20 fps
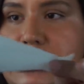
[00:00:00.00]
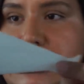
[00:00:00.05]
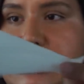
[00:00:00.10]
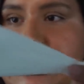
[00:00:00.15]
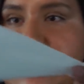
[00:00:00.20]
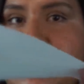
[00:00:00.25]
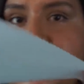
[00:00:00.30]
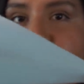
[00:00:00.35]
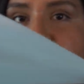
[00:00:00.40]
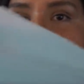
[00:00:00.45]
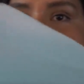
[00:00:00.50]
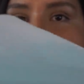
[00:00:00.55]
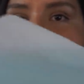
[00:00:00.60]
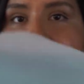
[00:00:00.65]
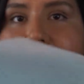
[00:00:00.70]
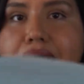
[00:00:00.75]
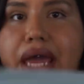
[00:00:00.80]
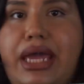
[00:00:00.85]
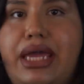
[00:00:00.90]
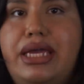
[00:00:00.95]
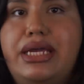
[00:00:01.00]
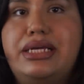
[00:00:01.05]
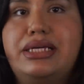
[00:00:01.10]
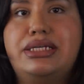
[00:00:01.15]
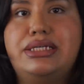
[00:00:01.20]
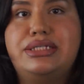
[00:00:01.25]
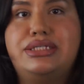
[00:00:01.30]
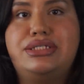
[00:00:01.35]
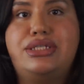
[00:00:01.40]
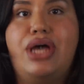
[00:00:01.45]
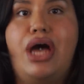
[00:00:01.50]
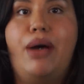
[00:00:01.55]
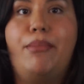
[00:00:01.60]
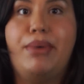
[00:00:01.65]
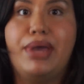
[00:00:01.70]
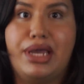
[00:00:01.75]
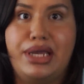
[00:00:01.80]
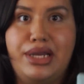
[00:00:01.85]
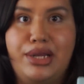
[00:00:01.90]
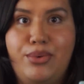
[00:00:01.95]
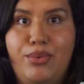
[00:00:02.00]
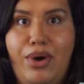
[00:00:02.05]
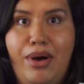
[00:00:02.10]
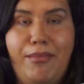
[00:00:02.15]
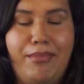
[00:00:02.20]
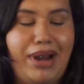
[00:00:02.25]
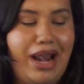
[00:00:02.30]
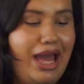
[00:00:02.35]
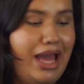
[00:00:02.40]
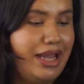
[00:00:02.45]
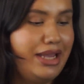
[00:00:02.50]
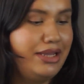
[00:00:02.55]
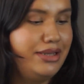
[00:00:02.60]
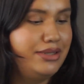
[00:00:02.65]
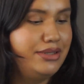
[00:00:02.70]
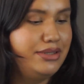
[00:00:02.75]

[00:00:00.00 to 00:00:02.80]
it's a two ply, so I'm making it one ply.